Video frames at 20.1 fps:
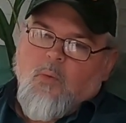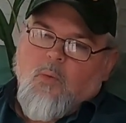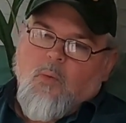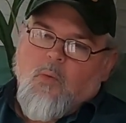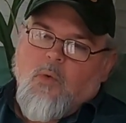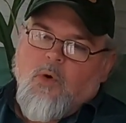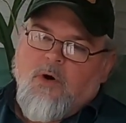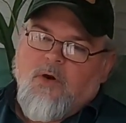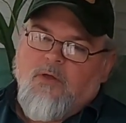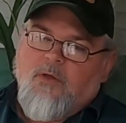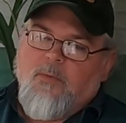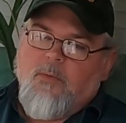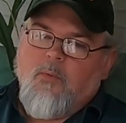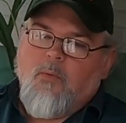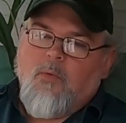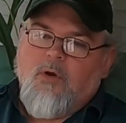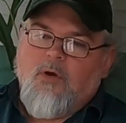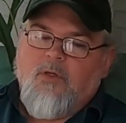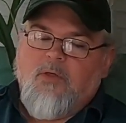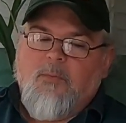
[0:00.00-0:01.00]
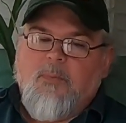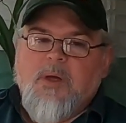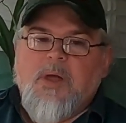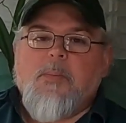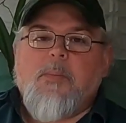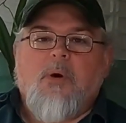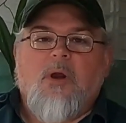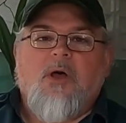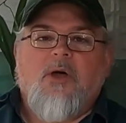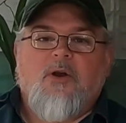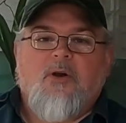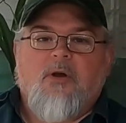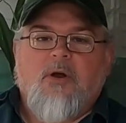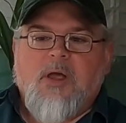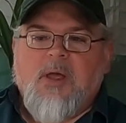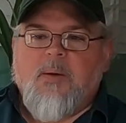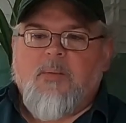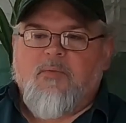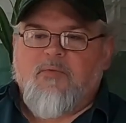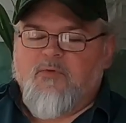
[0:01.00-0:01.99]
one of the people under
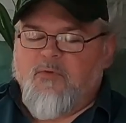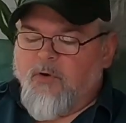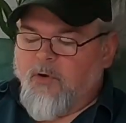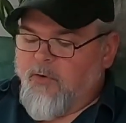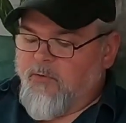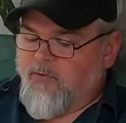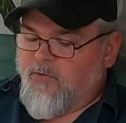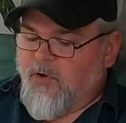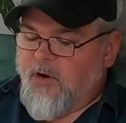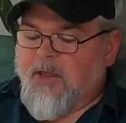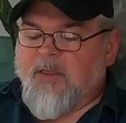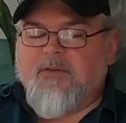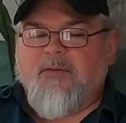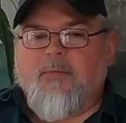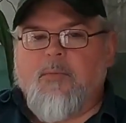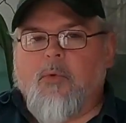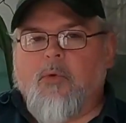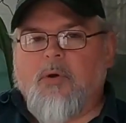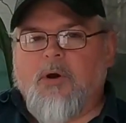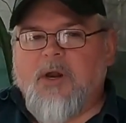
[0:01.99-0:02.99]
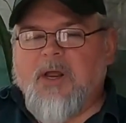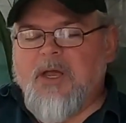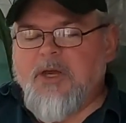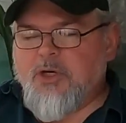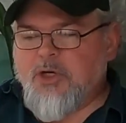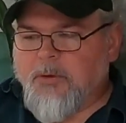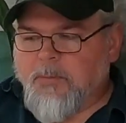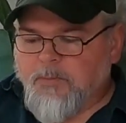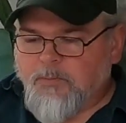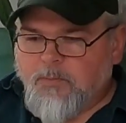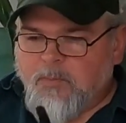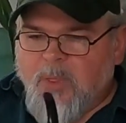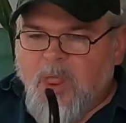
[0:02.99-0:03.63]
him for insubordination.